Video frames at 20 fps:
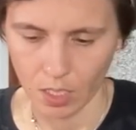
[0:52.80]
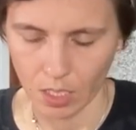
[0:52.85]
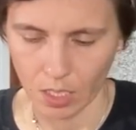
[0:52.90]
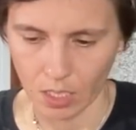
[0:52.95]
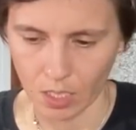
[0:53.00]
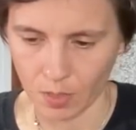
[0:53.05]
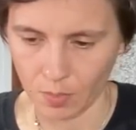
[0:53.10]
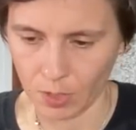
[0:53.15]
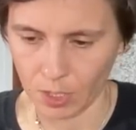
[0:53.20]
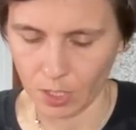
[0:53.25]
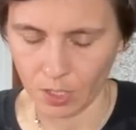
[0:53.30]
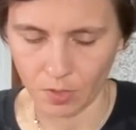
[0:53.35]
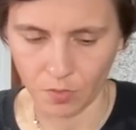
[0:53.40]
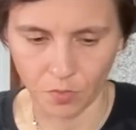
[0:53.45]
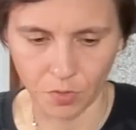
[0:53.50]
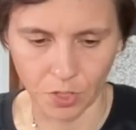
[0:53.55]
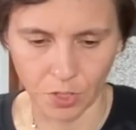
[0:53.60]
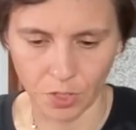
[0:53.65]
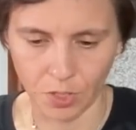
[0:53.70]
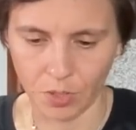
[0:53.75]
coming in
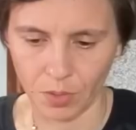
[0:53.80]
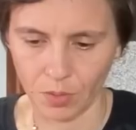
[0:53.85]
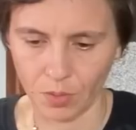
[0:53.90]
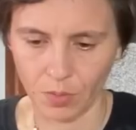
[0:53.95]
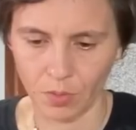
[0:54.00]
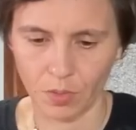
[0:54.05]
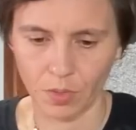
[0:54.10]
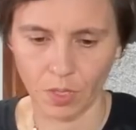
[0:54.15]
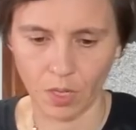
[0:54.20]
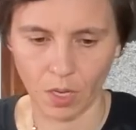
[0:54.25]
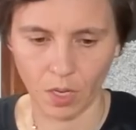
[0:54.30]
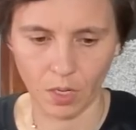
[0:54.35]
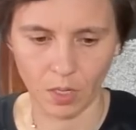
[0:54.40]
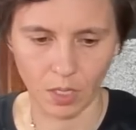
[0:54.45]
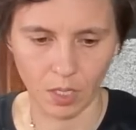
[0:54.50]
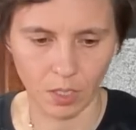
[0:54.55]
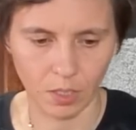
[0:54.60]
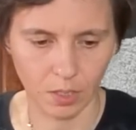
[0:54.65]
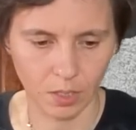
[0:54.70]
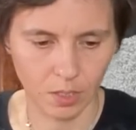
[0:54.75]
for you. All
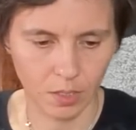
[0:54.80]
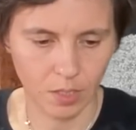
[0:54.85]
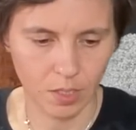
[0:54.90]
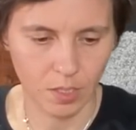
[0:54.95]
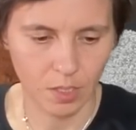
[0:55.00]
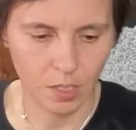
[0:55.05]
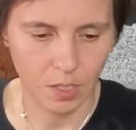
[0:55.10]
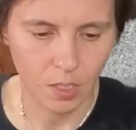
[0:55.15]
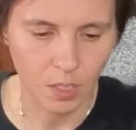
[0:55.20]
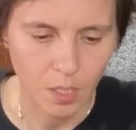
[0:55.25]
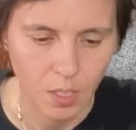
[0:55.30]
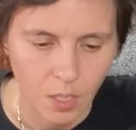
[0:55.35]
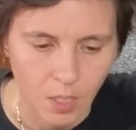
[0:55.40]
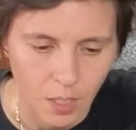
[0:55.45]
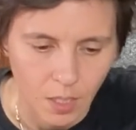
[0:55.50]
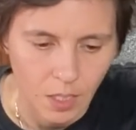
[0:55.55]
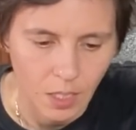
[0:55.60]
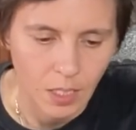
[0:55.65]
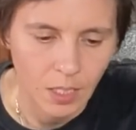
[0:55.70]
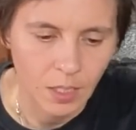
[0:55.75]
right, let's see.
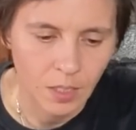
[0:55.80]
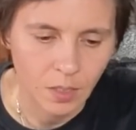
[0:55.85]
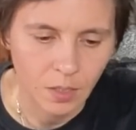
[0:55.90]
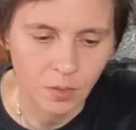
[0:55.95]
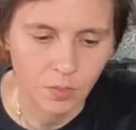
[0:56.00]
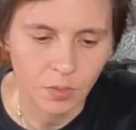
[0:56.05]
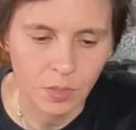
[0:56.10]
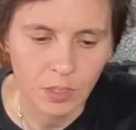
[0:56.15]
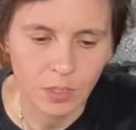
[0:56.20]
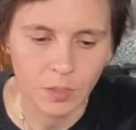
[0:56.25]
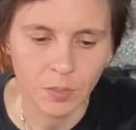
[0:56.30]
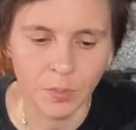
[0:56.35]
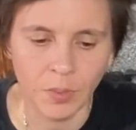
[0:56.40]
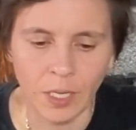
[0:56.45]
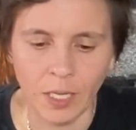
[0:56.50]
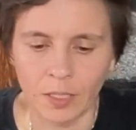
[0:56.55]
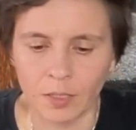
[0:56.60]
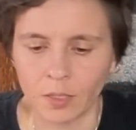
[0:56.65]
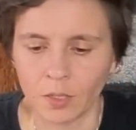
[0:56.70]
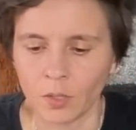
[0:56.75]
In the recent
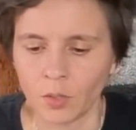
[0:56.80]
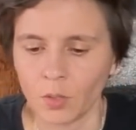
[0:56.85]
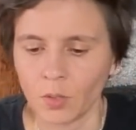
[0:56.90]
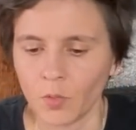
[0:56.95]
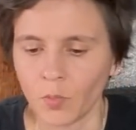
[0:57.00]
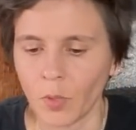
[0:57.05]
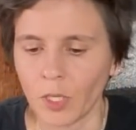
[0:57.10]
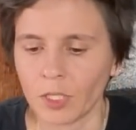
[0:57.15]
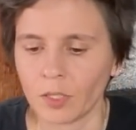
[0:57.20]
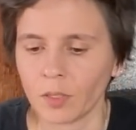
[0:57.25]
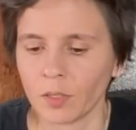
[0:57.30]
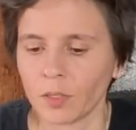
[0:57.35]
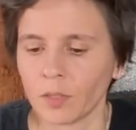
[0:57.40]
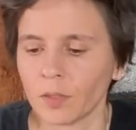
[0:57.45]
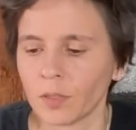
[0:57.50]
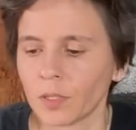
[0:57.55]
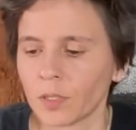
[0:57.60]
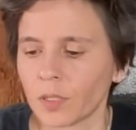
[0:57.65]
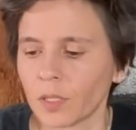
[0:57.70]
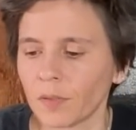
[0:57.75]
past, the Two of
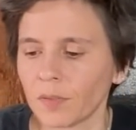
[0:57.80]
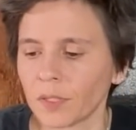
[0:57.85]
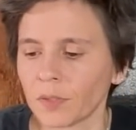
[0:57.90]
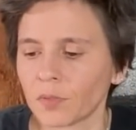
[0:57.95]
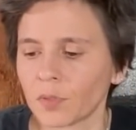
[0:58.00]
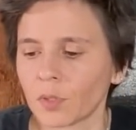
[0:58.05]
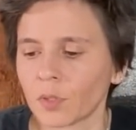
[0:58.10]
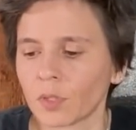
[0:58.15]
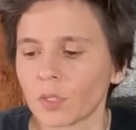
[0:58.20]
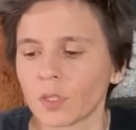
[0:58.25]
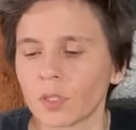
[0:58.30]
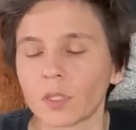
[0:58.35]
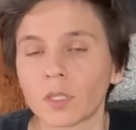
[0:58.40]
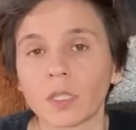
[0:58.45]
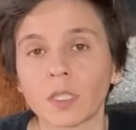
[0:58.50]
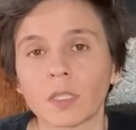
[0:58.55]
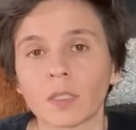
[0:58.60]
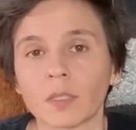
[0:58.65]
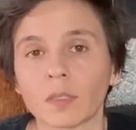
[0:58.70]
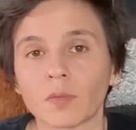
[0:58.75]
Pentacles, the Seven of Swords, the
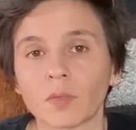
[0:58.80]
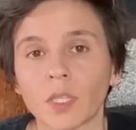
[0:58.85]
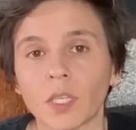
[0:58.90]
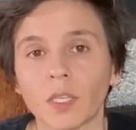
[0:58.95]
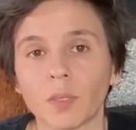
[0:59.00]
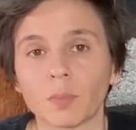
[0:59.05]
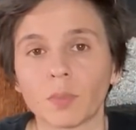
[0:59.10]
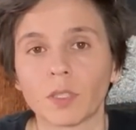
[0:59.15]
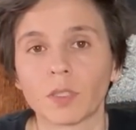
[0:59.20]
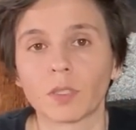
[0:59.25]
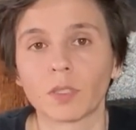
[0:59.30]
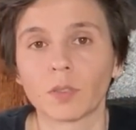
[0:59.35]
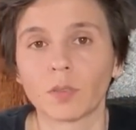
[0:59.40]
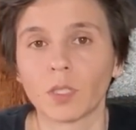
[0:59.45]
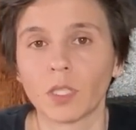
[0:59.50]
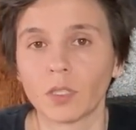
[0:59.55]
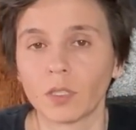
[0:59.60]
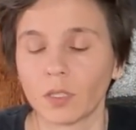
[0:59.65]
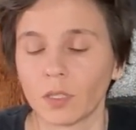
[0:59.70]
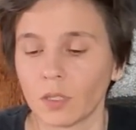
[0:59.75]
Six of Cups. So
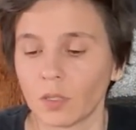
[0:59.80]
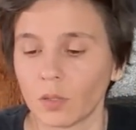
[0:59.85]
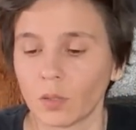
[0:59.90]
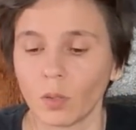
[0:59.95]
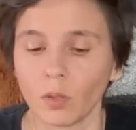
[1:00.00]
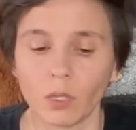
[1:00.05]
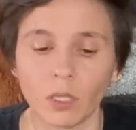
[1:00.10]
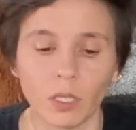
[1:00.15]
there's a soul